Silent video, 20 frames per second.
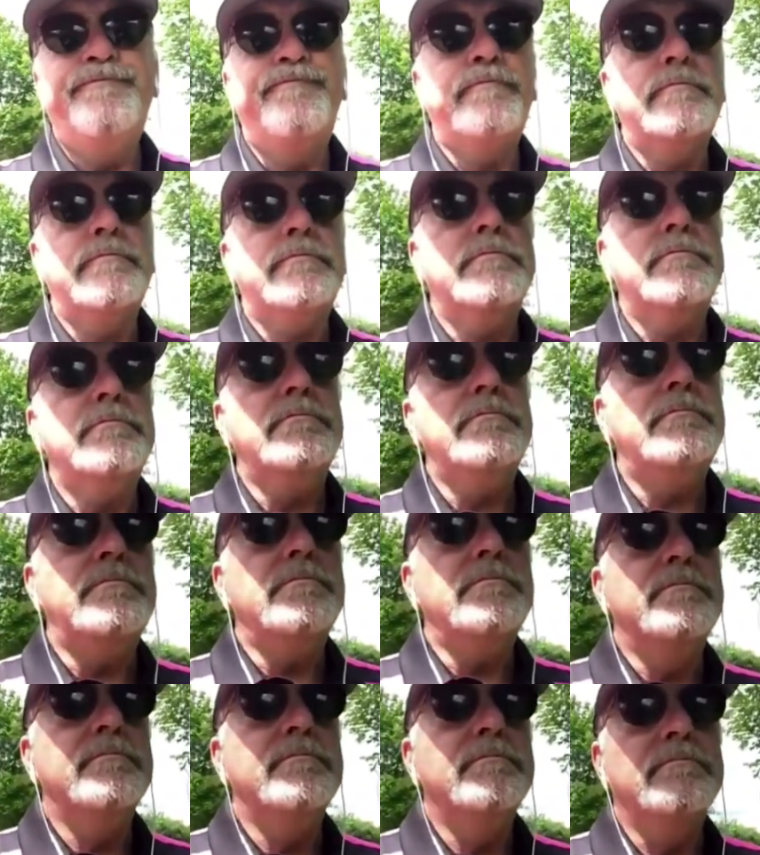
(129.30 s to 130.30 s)
Have we got you in
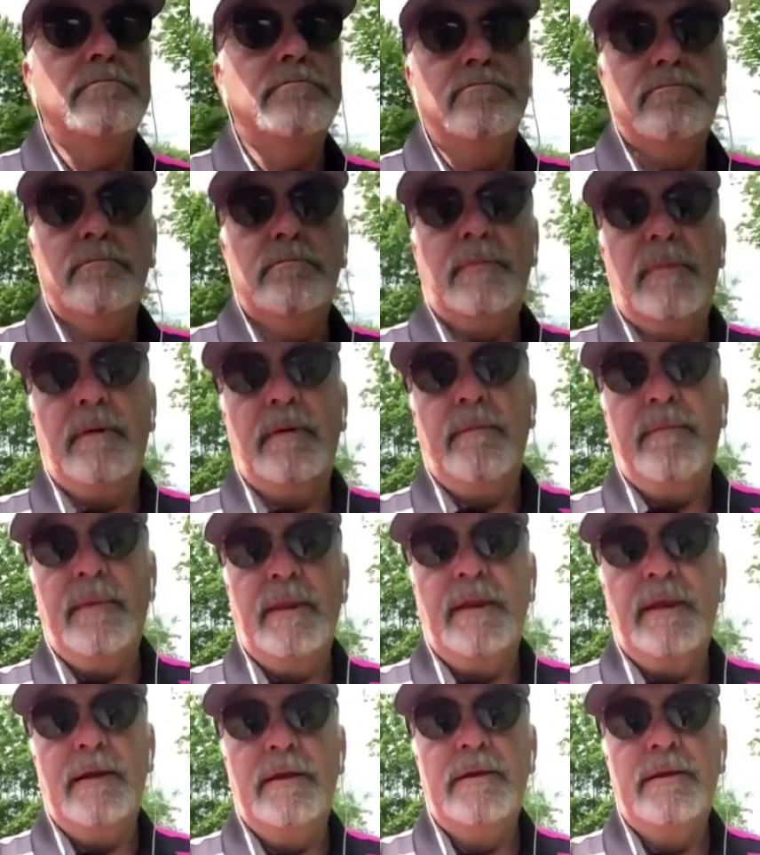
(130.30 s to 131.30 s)
between shots here,
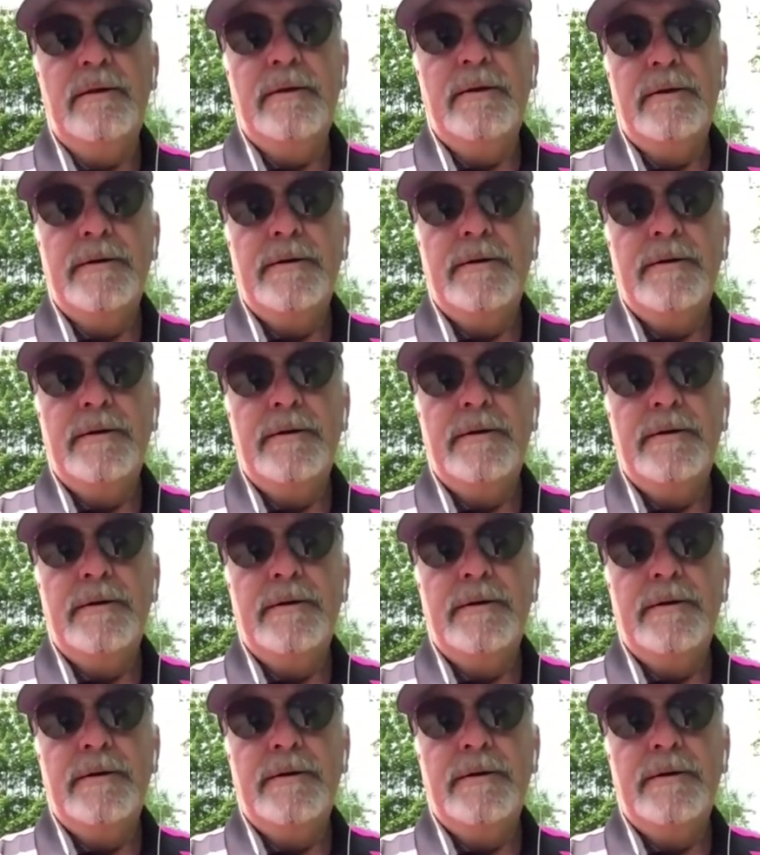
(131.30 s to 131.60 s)
John?